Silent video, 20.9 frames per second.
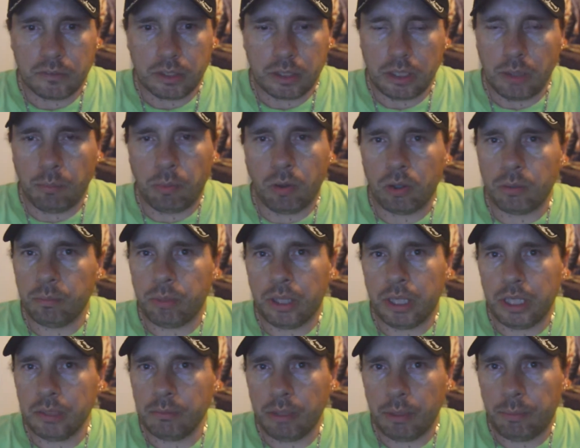The bone
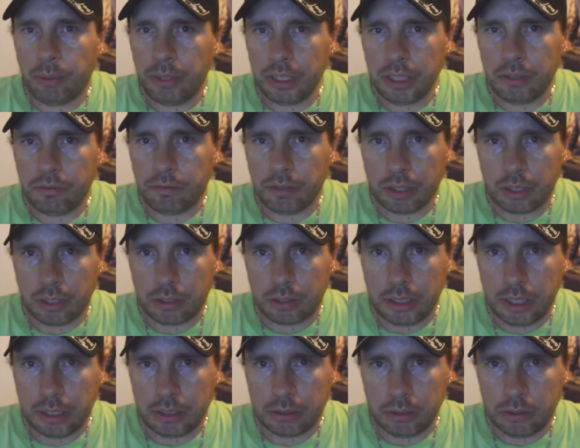behind my pinky finger
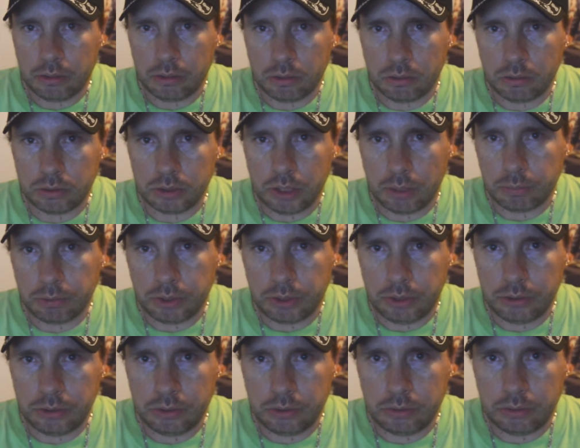that goes up
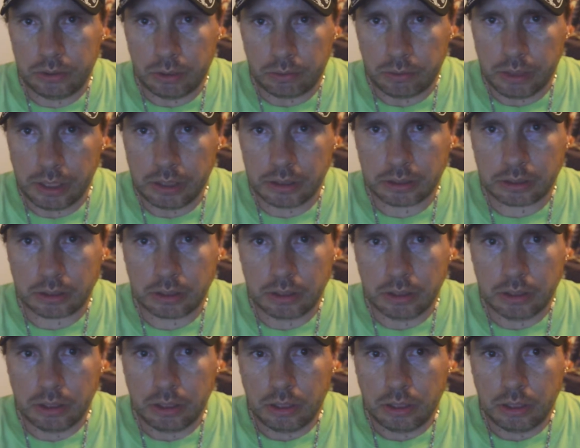to the wrist,